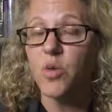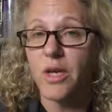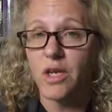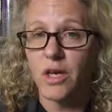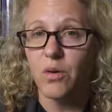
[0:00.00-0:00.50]
we
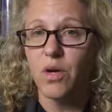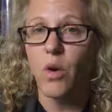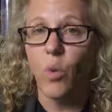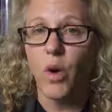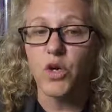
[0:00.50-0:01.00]
know?
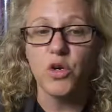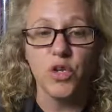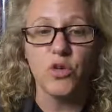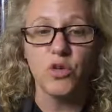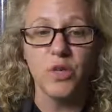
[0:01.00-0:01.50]
What could you
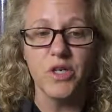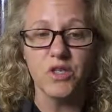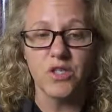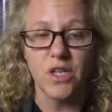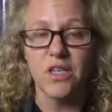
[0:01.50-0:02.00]
do
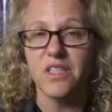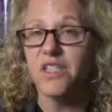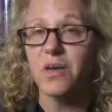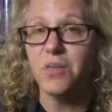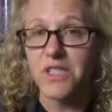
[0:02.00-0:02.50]
research on? Is there
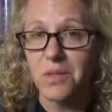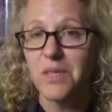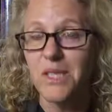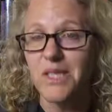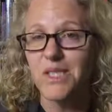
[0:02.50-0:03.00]
a missing
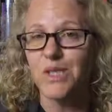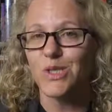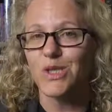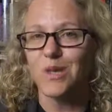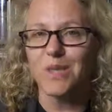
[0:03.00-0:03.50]
piece? Is there
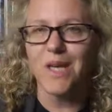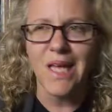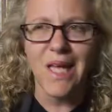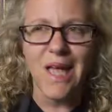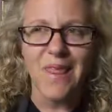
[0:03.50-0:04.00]
something
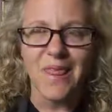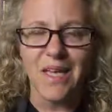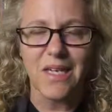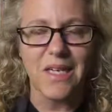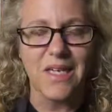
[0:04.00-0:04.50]

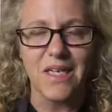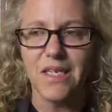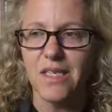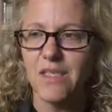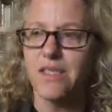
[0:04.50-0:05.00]
that
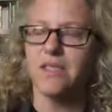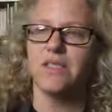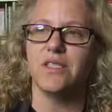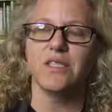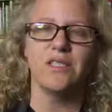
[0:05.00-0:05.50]
is
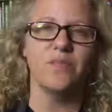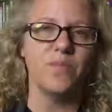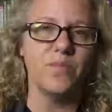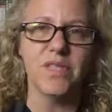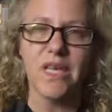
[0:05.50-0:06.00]
just
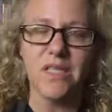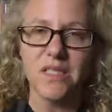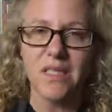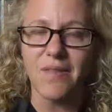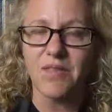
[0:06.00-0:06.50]
scientists
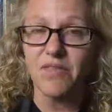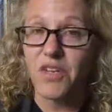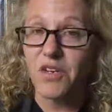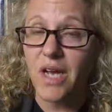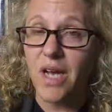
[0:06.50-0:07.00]
haven't
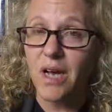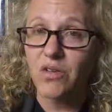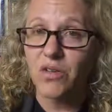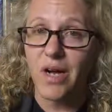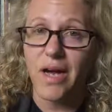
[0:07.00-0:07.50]
figured out,
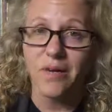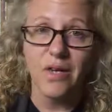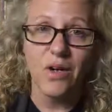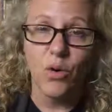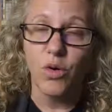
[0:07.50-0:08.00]

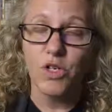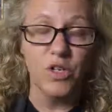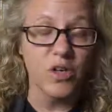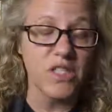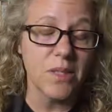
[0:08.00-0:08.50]
or do you
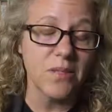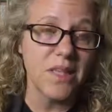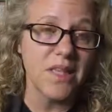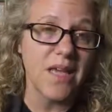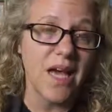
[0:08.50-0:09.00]
notice something
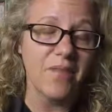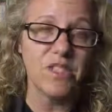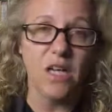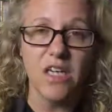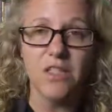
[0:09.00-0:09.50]
that they haven't
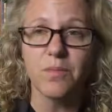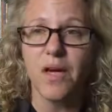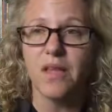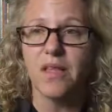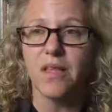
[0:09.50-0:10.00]
talked
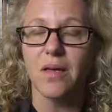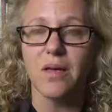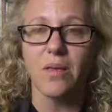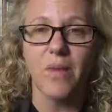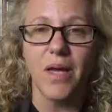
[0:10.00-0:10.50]
about that they
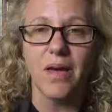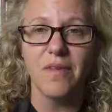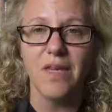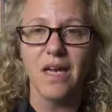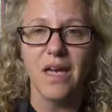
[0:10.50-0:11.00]
may have
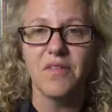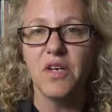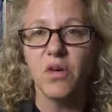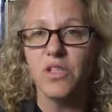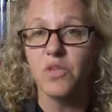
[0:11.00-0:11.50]
not even
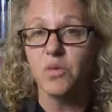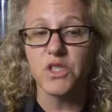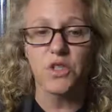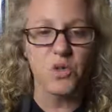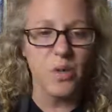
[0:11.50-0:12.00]
known as a
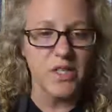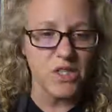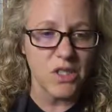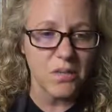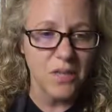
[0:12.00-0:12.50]
research
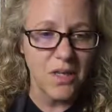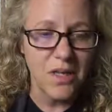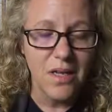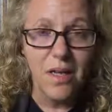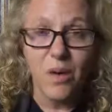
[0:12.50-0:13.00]
question?
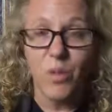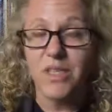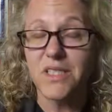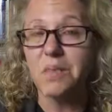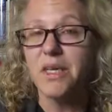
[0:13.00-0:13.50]
What
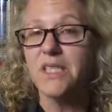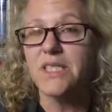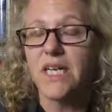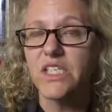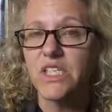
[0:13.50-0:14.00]
doesn't make
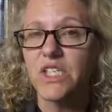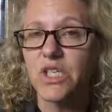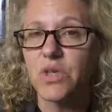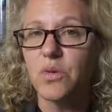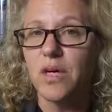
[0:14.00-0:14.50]
sense to
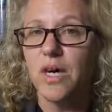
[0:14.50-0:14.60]
you?